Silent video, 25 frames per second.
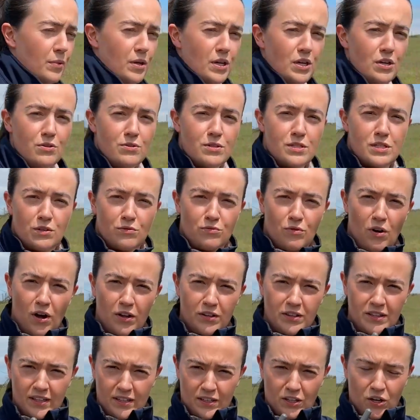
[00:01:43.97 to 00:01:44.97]
we use the
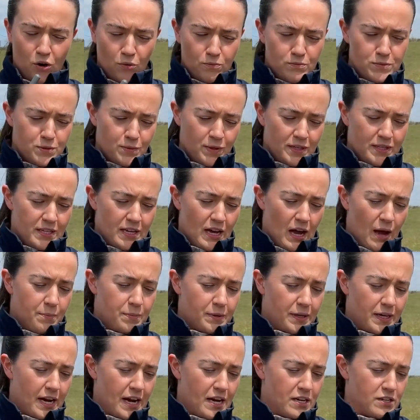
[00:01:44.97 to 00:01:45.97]
rod that comes with the
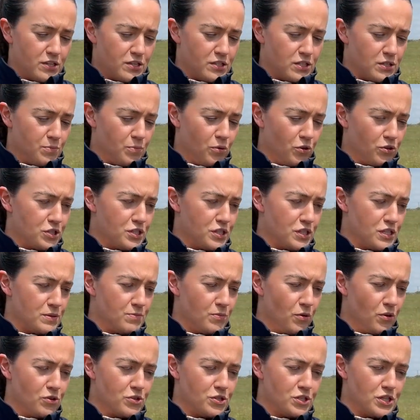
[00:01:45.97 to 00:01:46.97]
applicator to push the
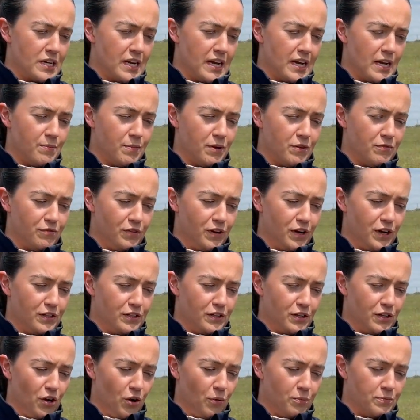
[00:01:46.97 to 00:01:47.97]
sponge a little bit
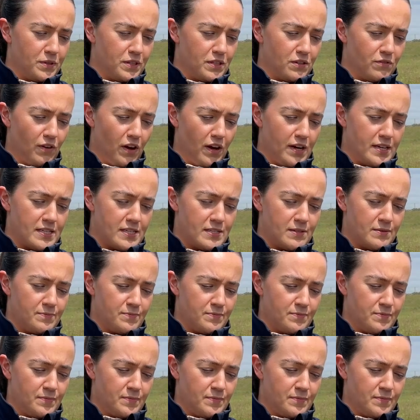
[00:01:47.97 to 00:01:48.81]
further up the device.